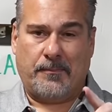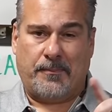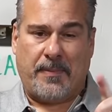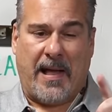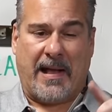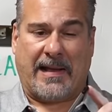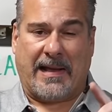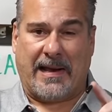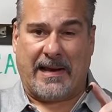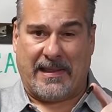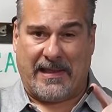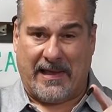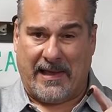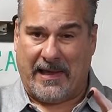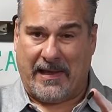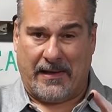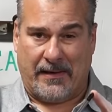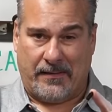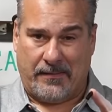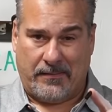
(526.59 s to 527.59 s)
Back out of the
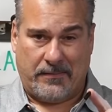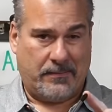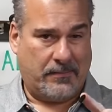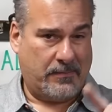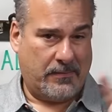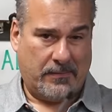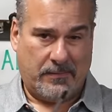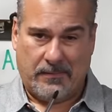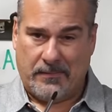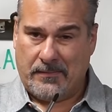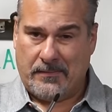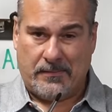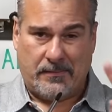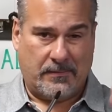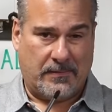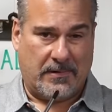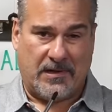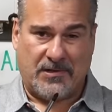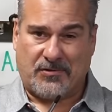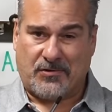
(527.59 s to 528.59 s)
head. That